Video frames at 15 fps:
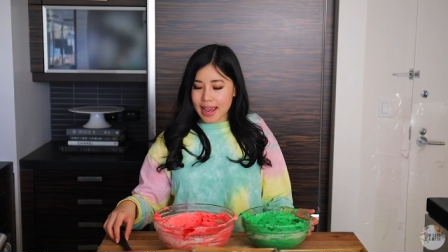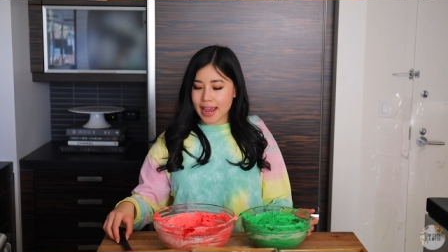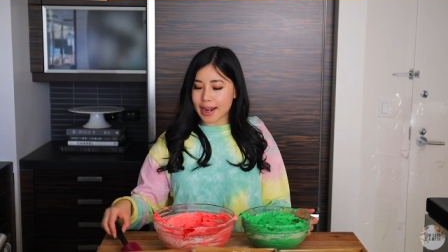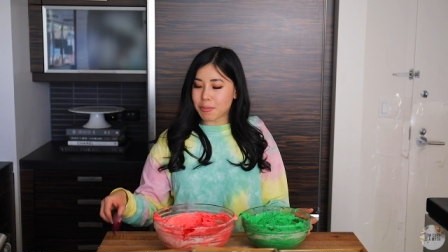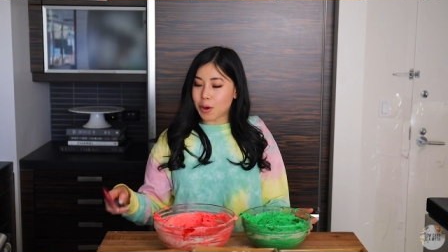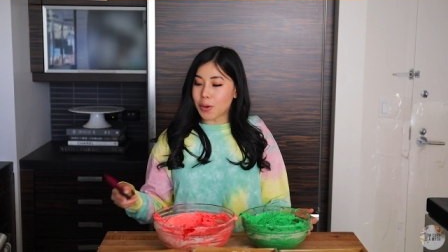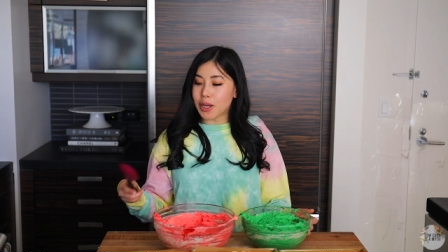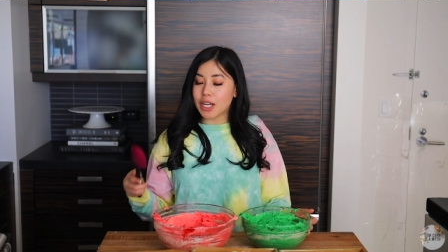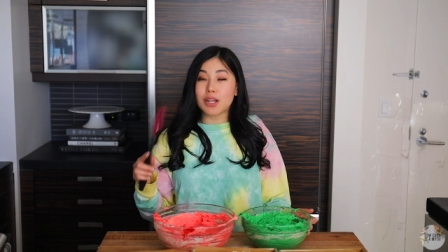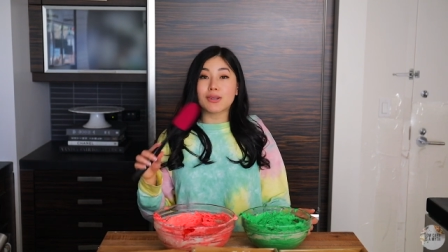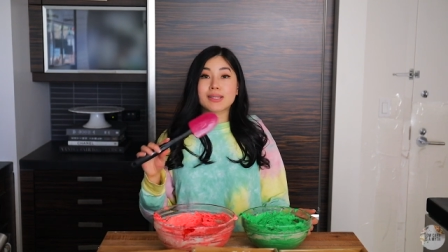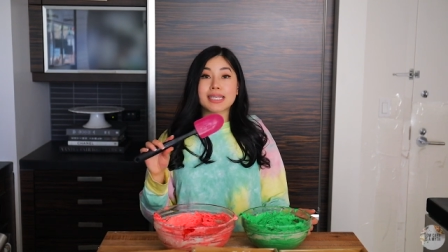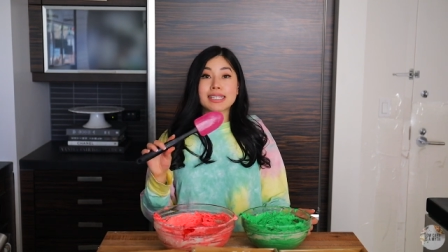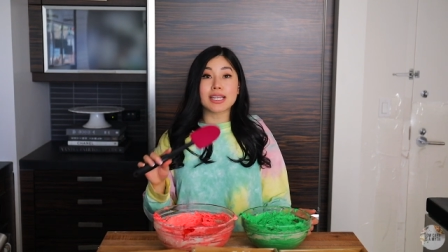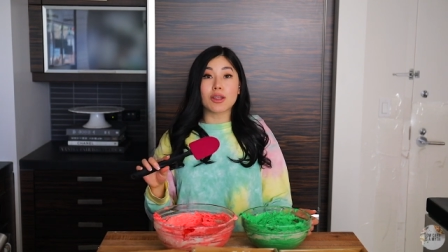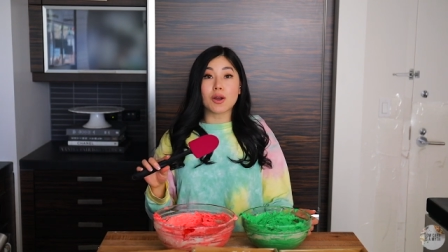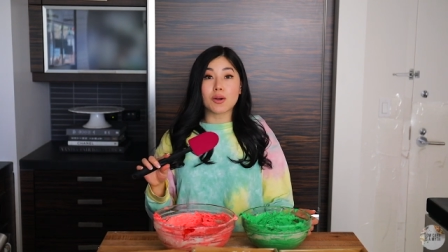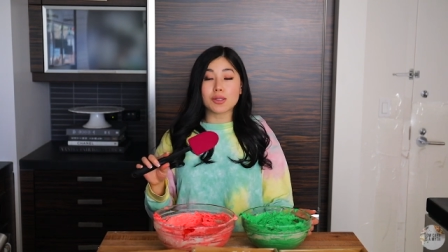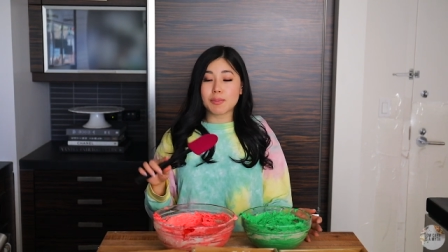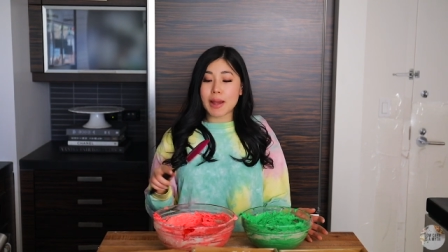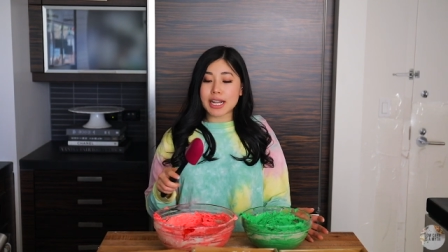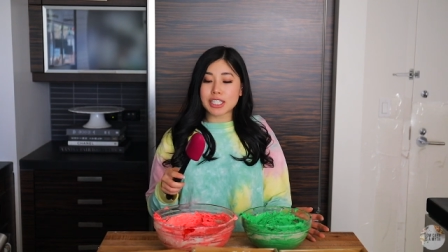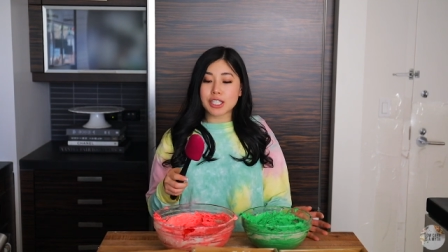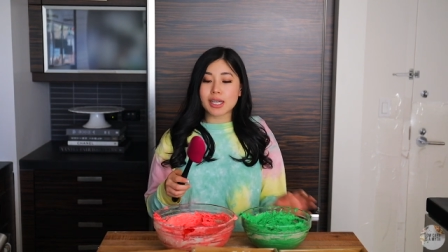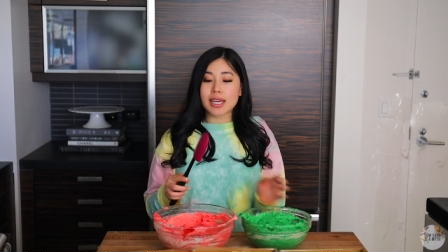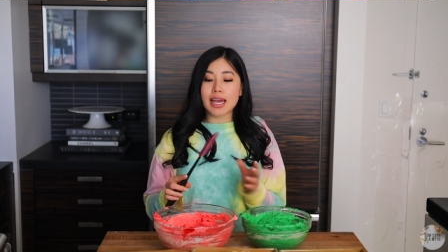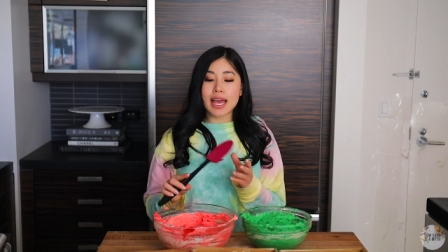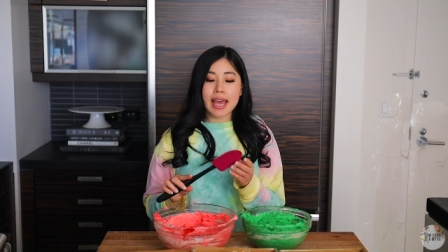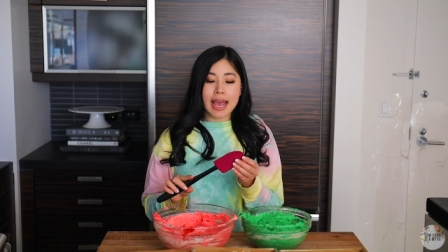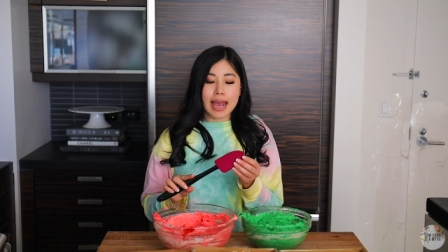And I'm going to use a silicone
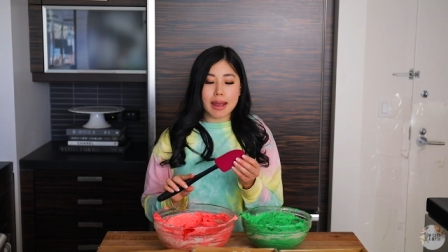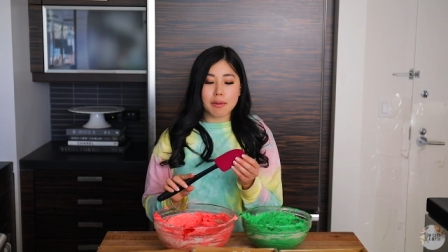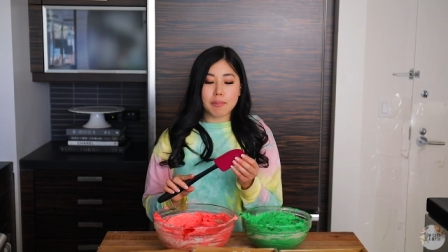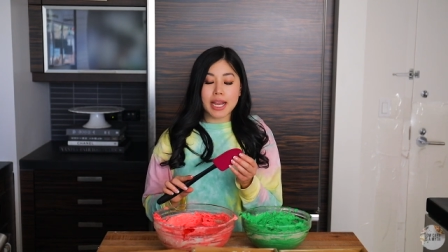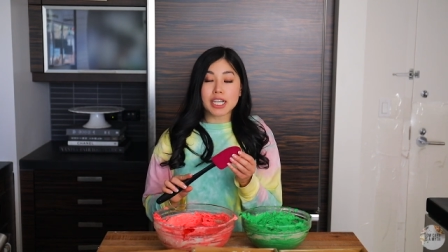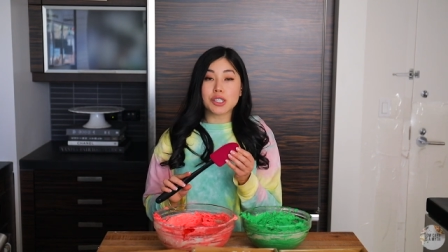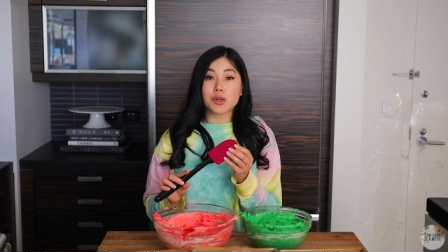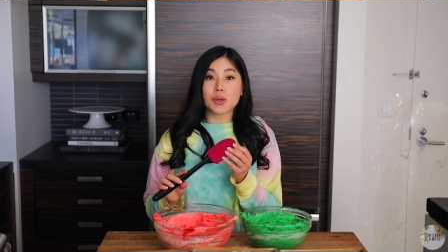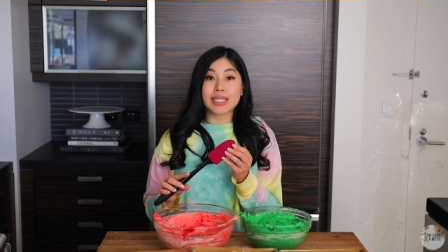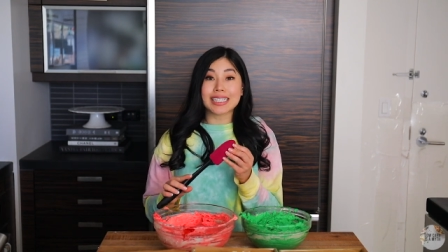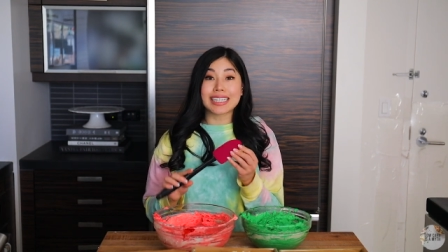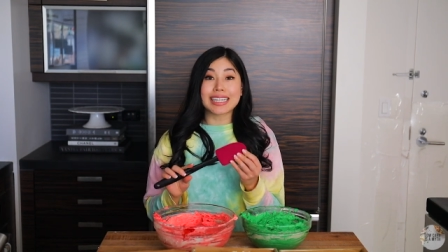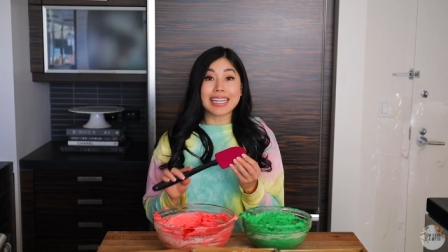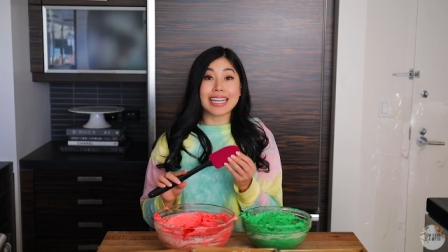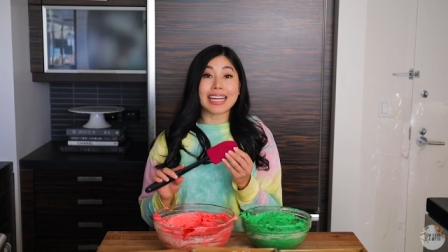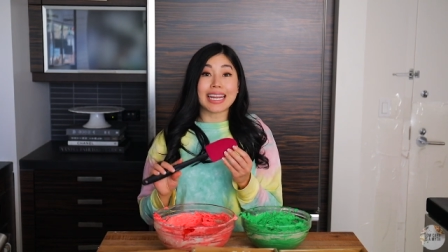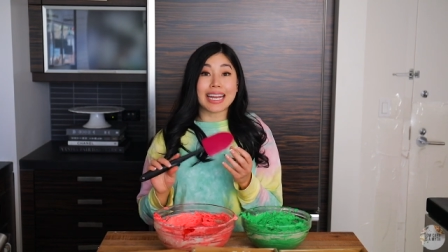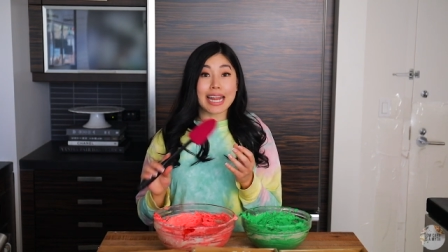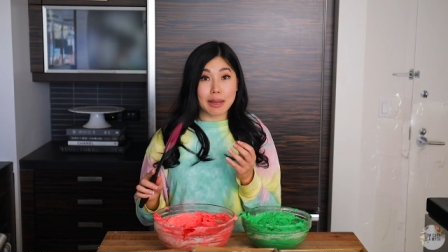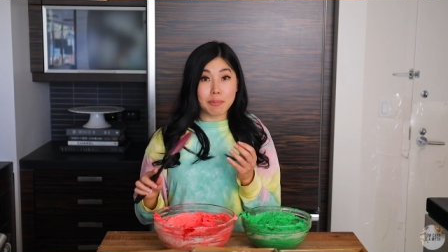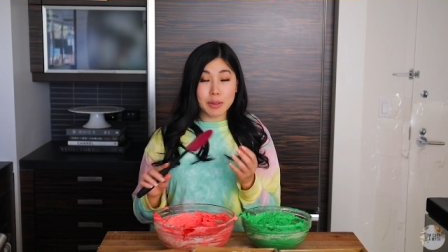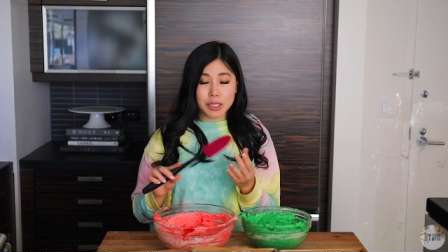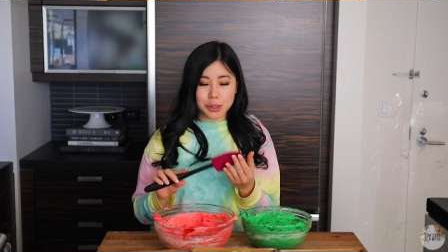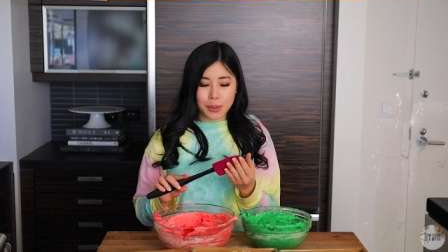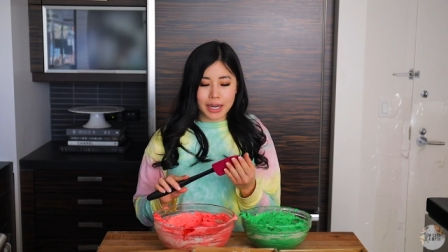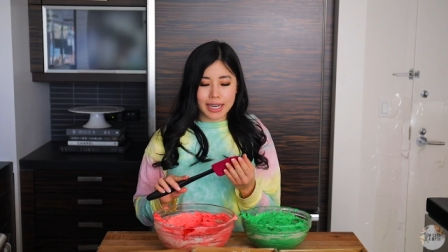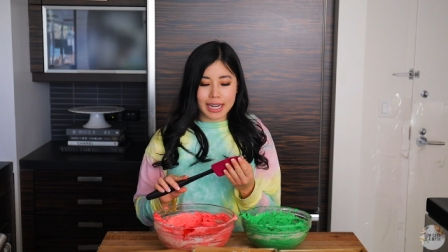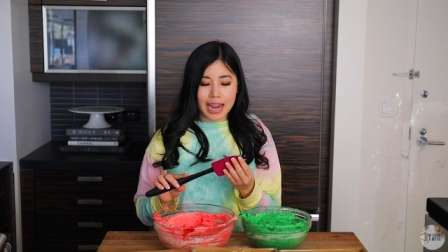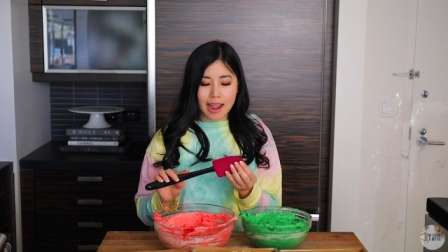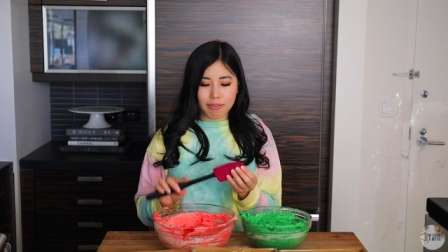spatula and make sure to clean it in
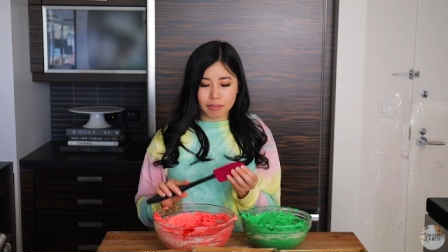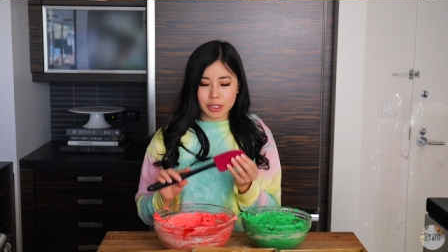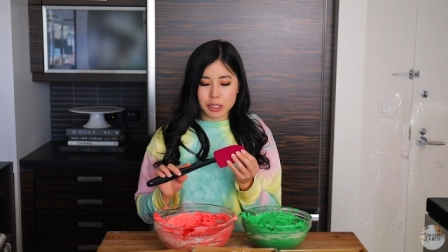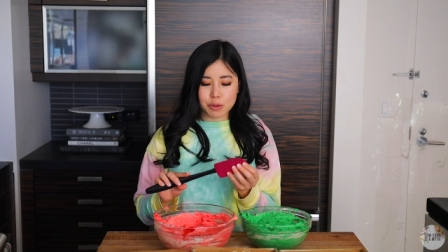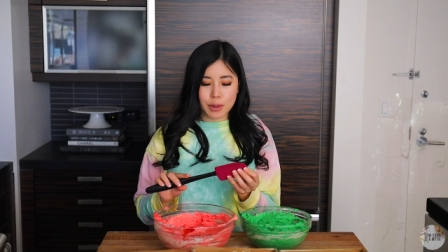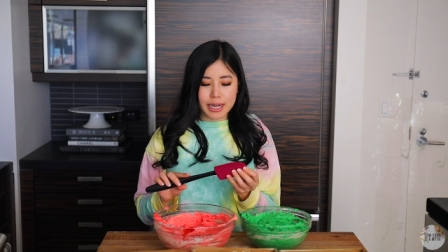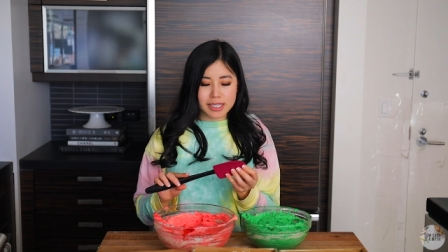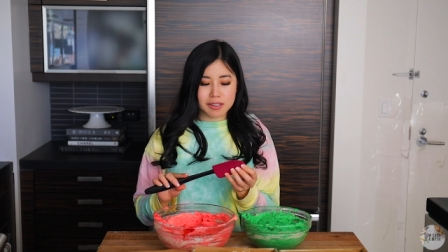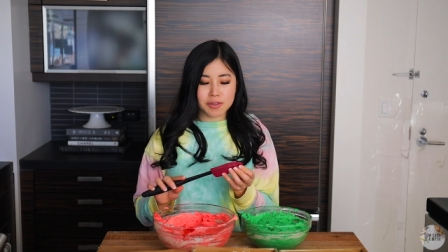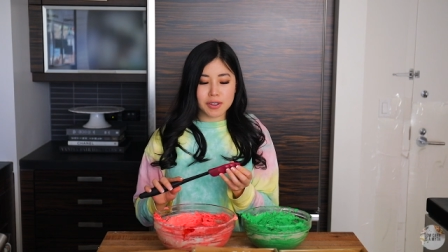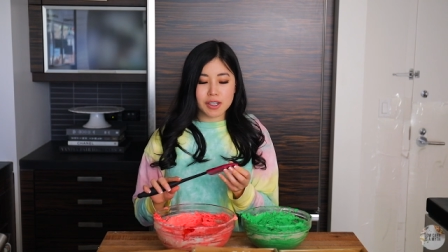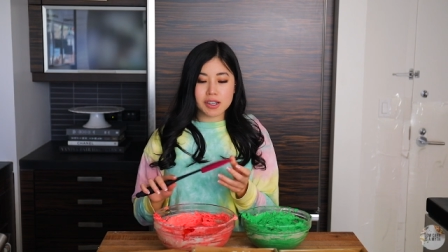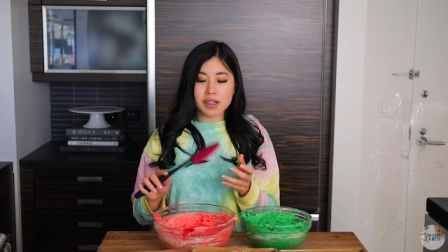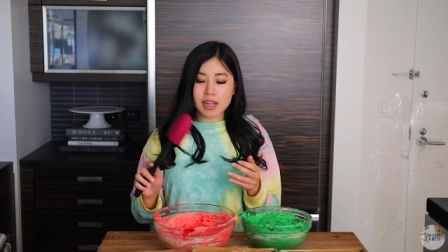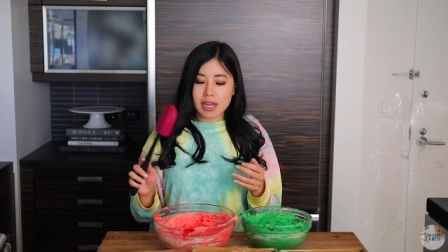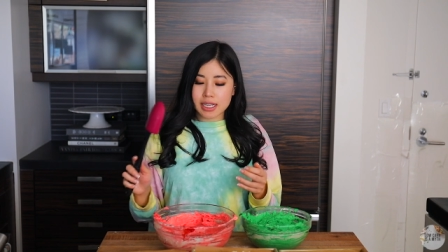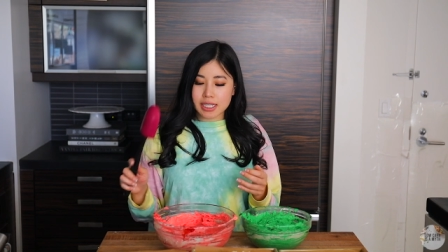between every transfer